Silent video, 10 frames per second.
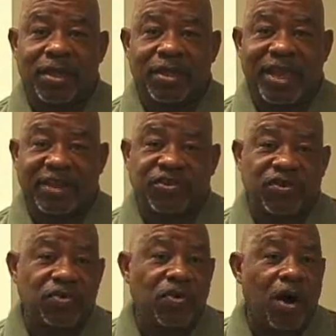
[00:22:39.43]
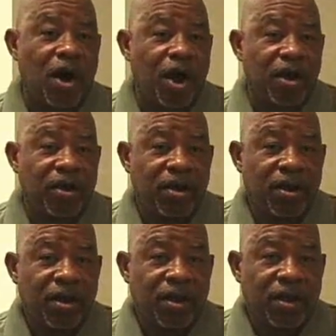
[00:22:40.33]
that you are
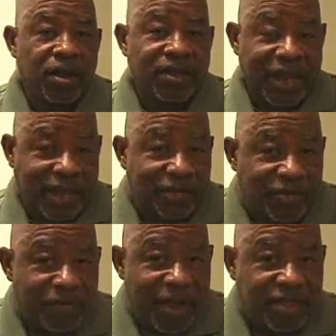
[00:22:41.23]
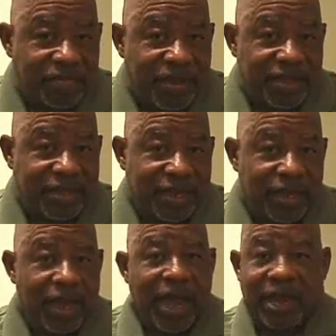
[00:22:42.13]
taking responsibility,
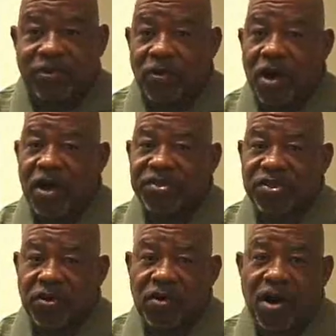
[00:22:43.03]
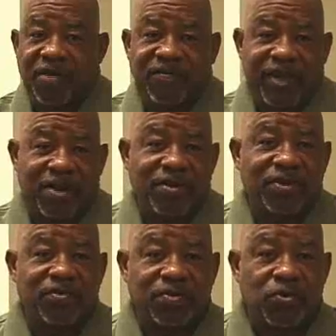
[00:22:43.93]
and you also are very
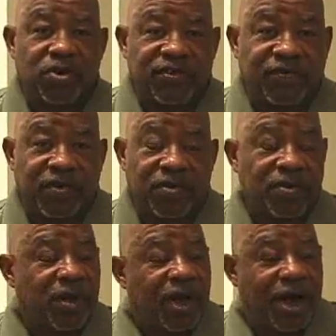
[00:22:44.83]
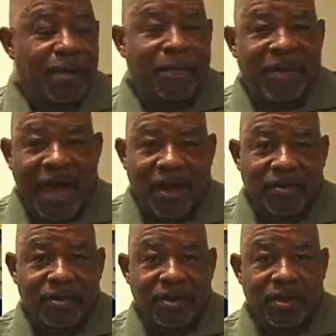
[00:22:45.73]
remorseful
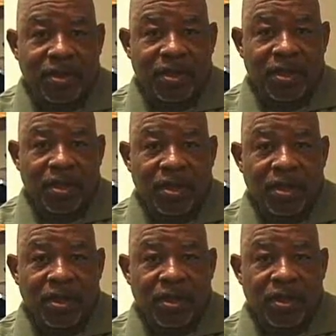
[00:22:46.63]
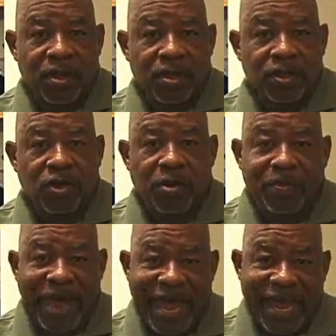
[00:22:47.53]
about your
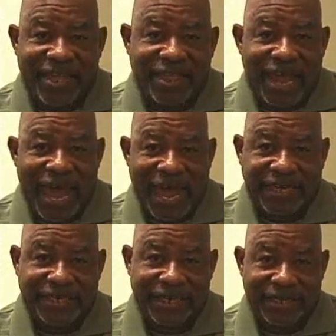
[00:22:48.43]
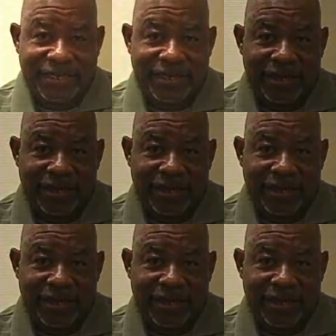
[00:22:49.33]
past actions.